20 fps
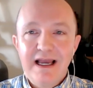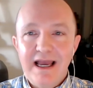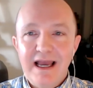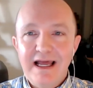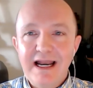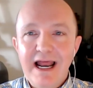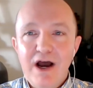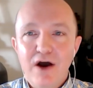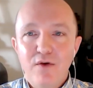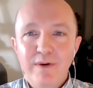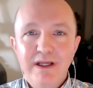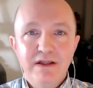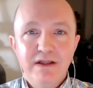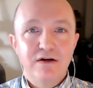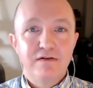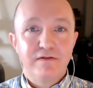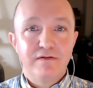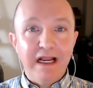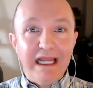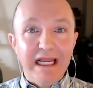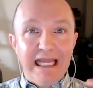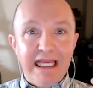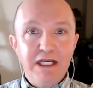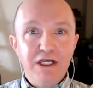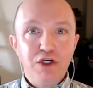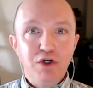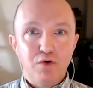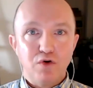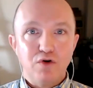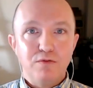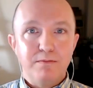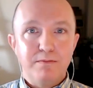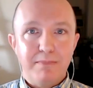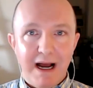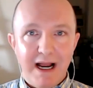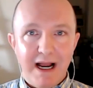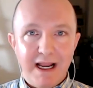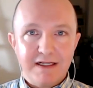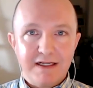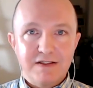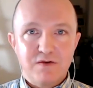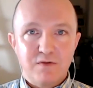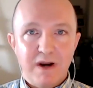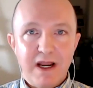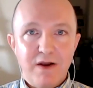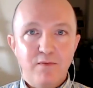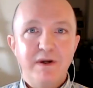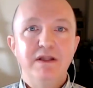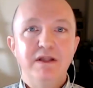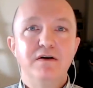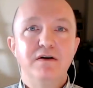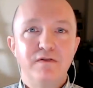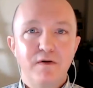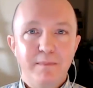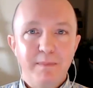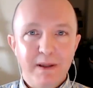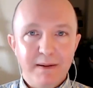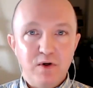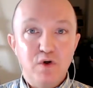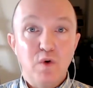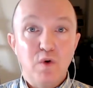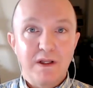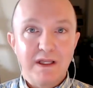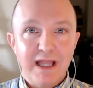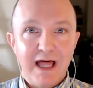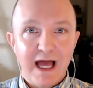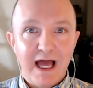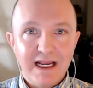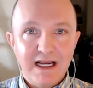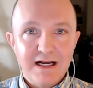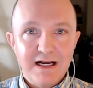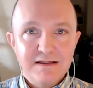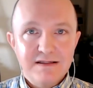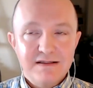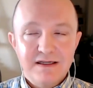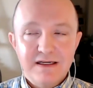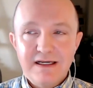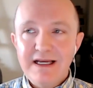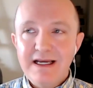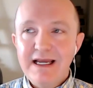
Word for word: and how we look for in group bias, right? We look for people who are like us.